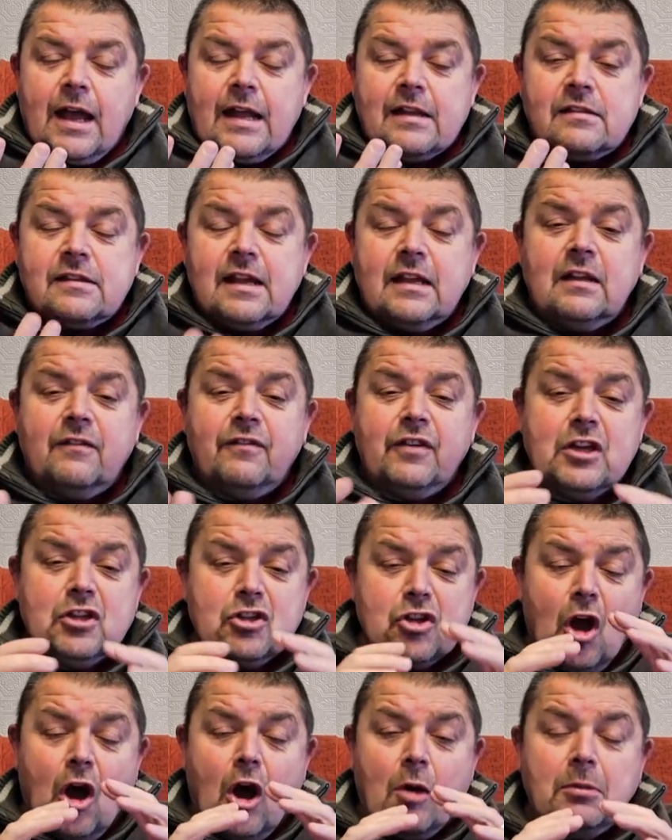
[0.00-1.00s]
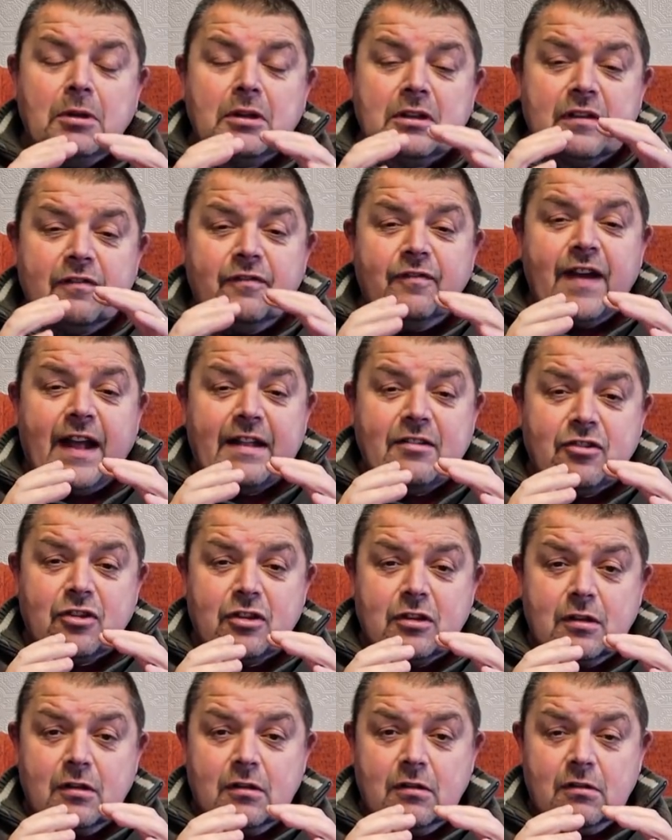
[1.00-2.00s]
Instead of your normal
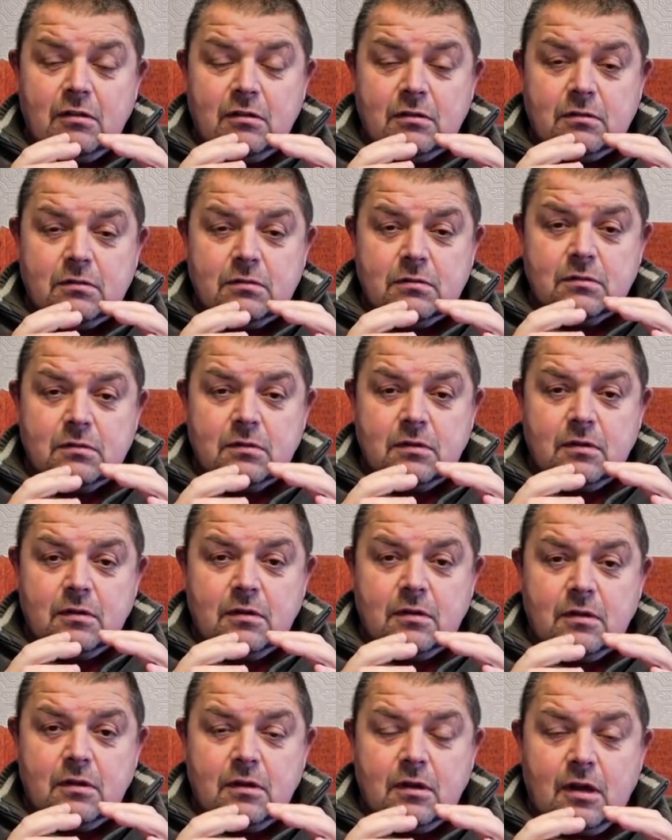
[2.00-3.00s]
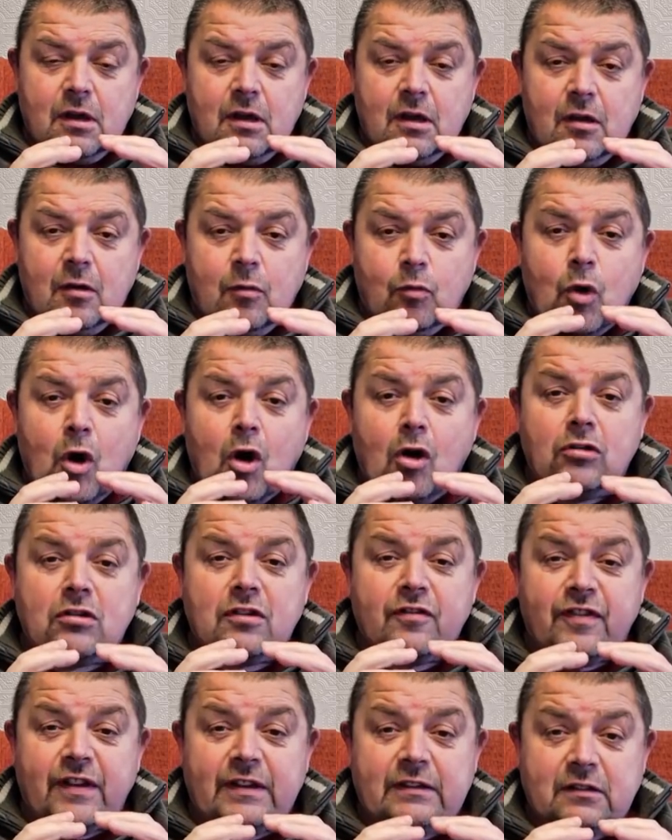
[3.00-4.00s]
conventional
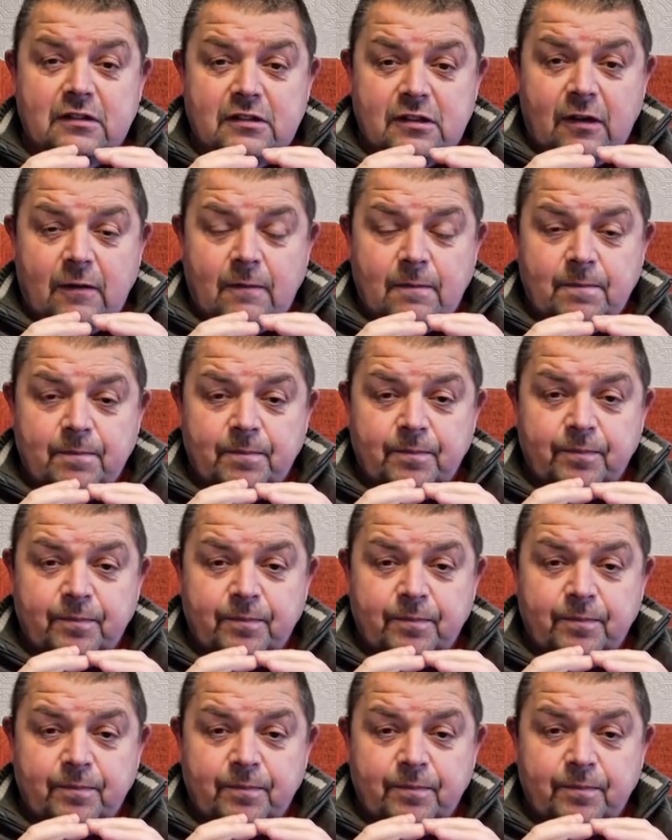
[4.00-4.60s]
water filter,